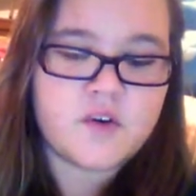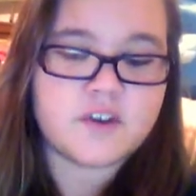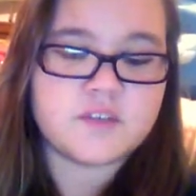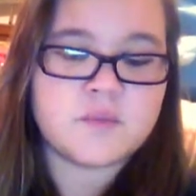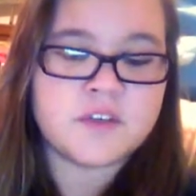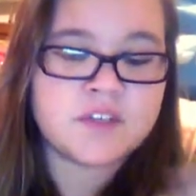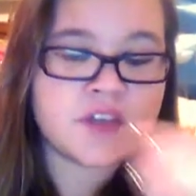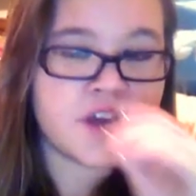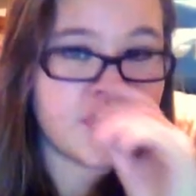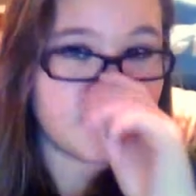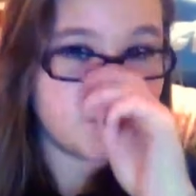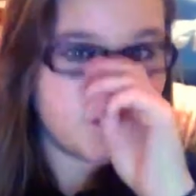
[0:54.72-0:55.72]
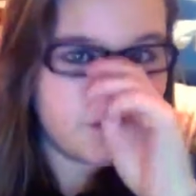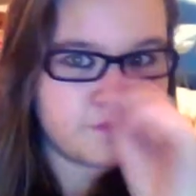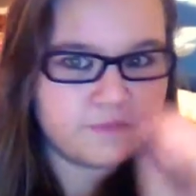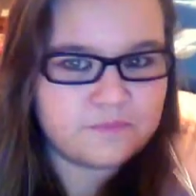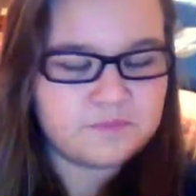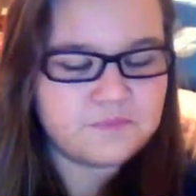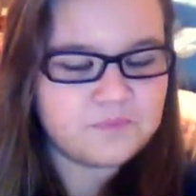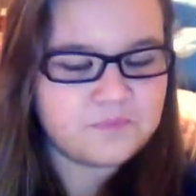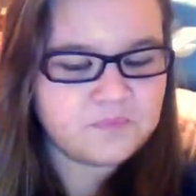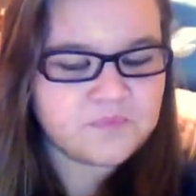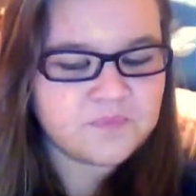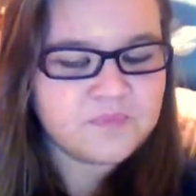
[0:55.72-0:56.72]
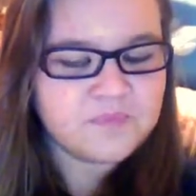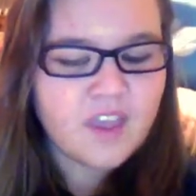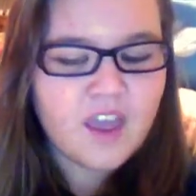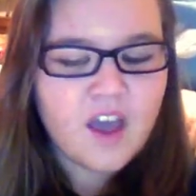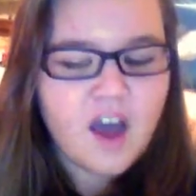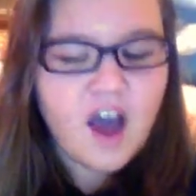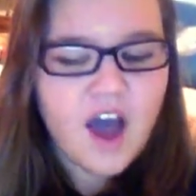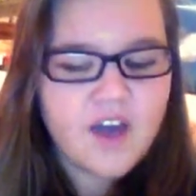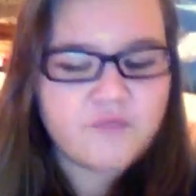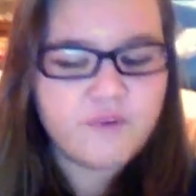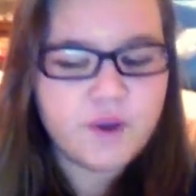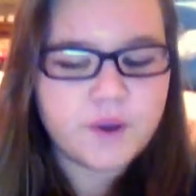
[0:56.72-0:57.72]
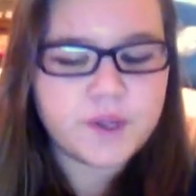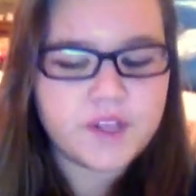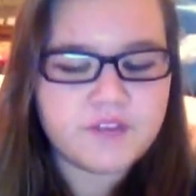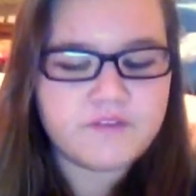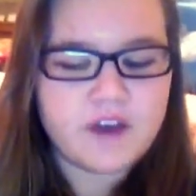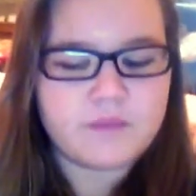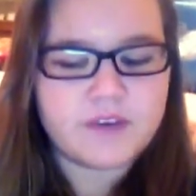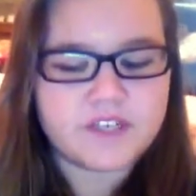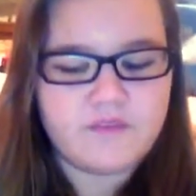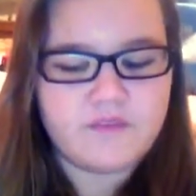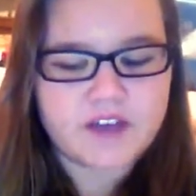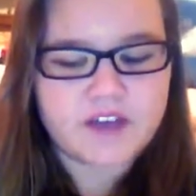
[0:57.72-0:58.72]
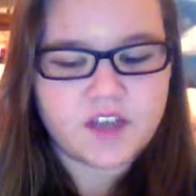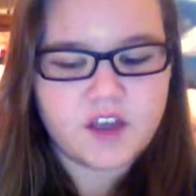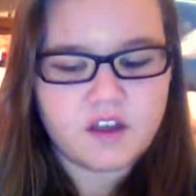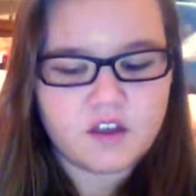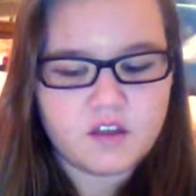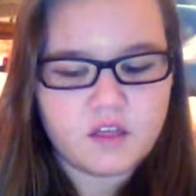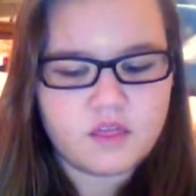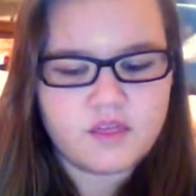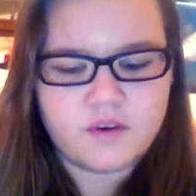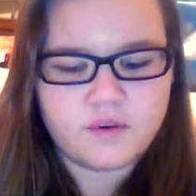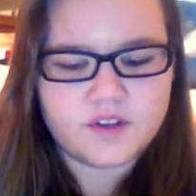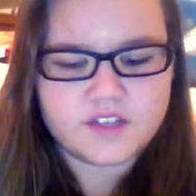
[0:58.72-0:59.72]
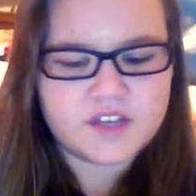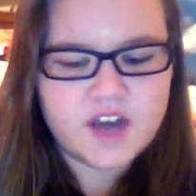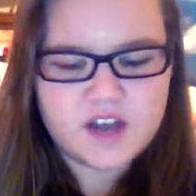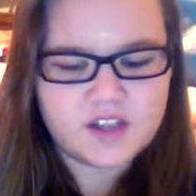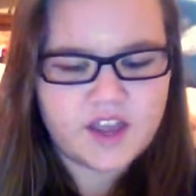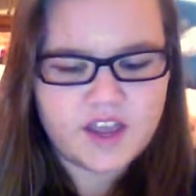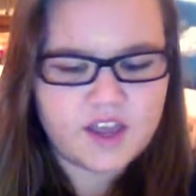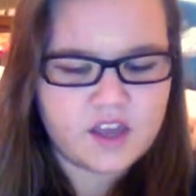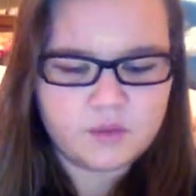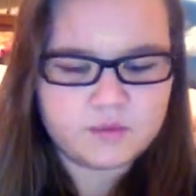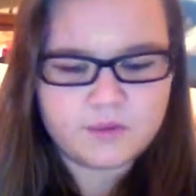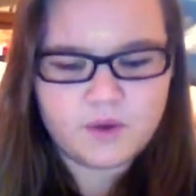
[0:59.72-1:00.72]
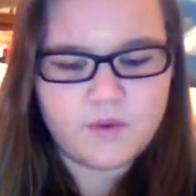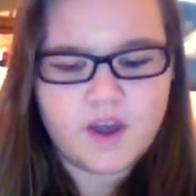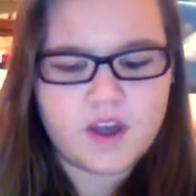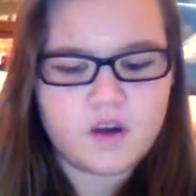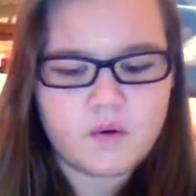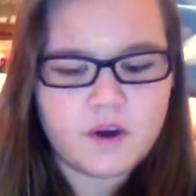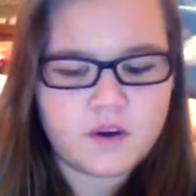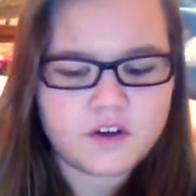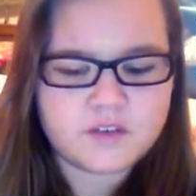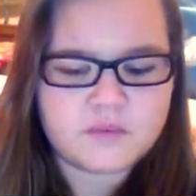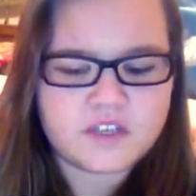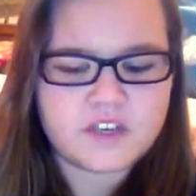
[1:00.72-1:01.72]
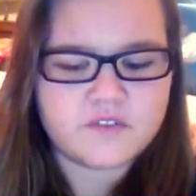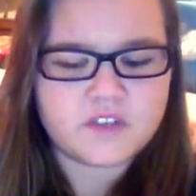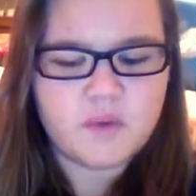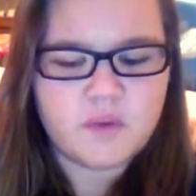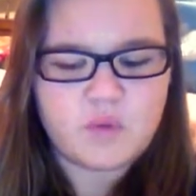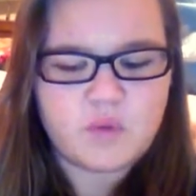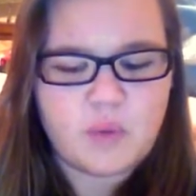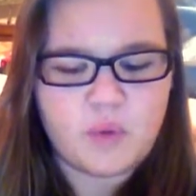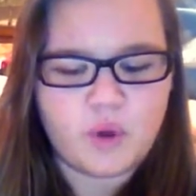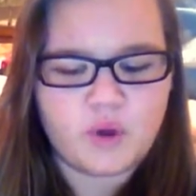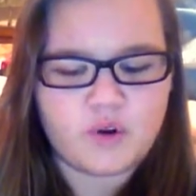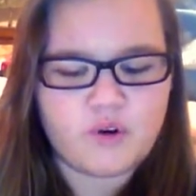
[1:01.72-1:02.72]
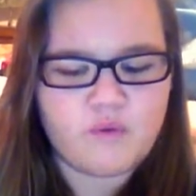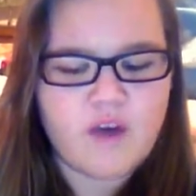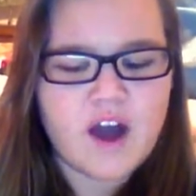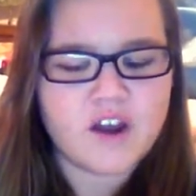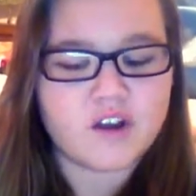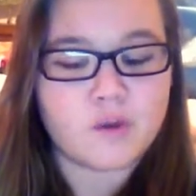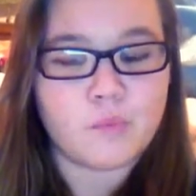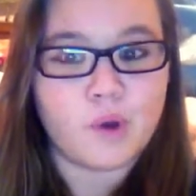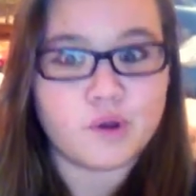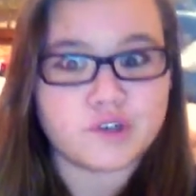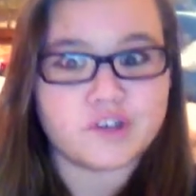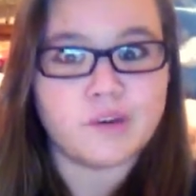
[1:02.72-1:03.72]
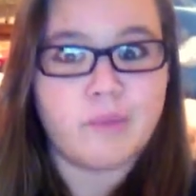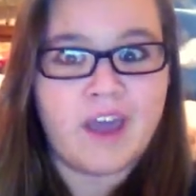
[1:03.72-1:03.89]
Christmas conundrum. I frequently find myself asking, though it's not like it keeps me awake, why Christmas gives so many people a neurotic compulsion to